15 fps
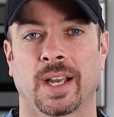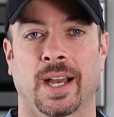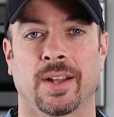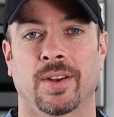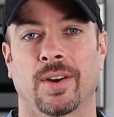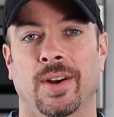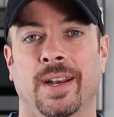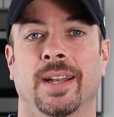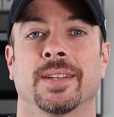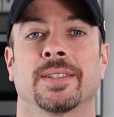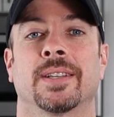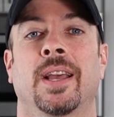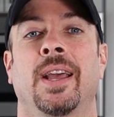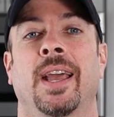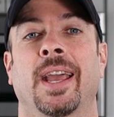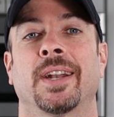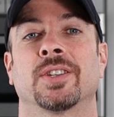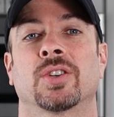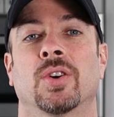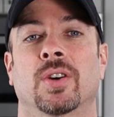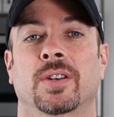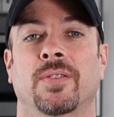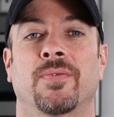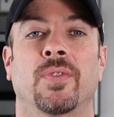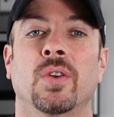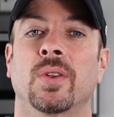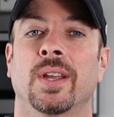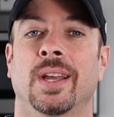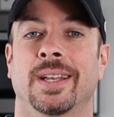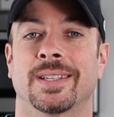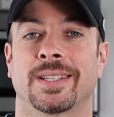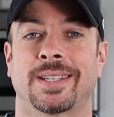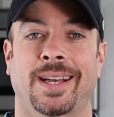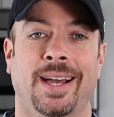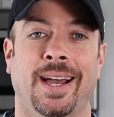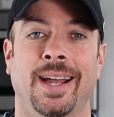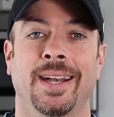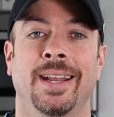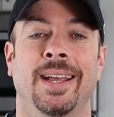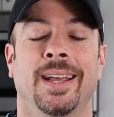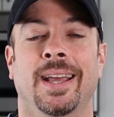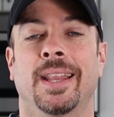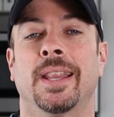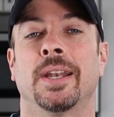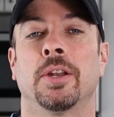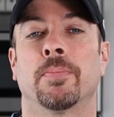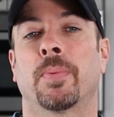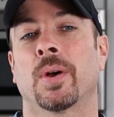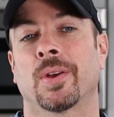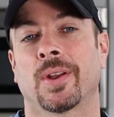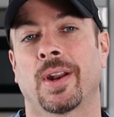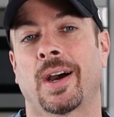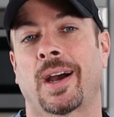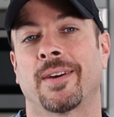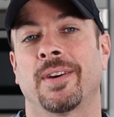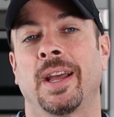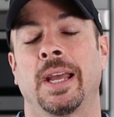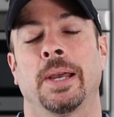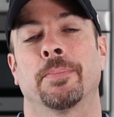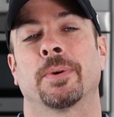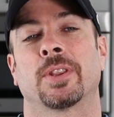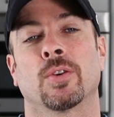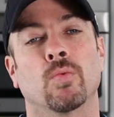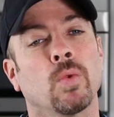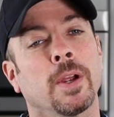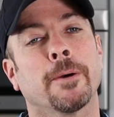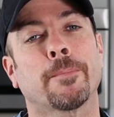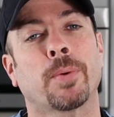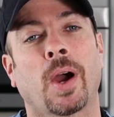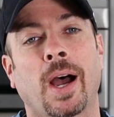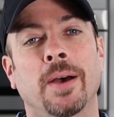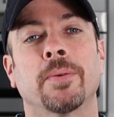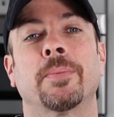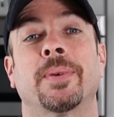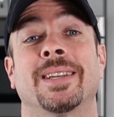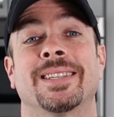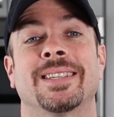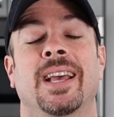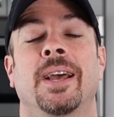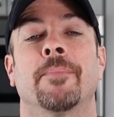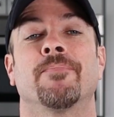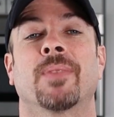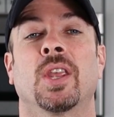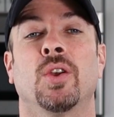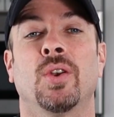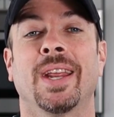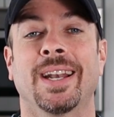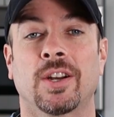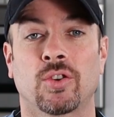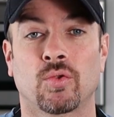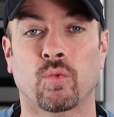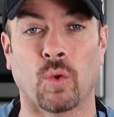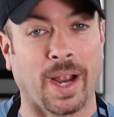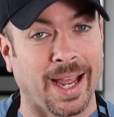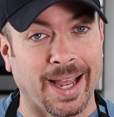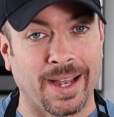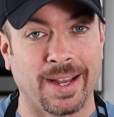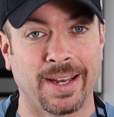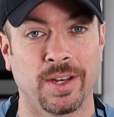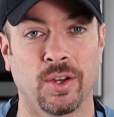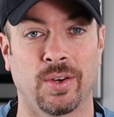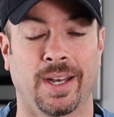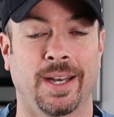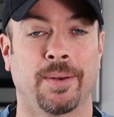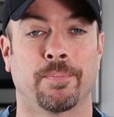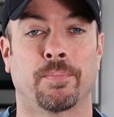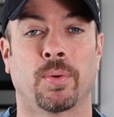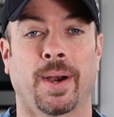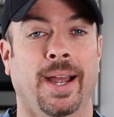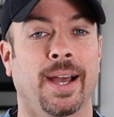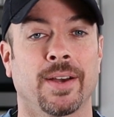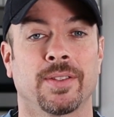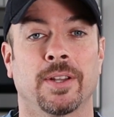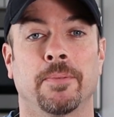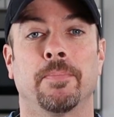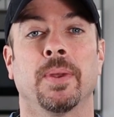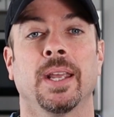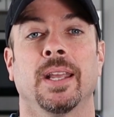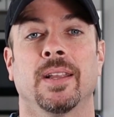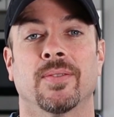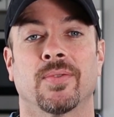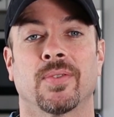color and it's cooked fully inside, and then you pull it off. But the real problem is you didn't brown the beef,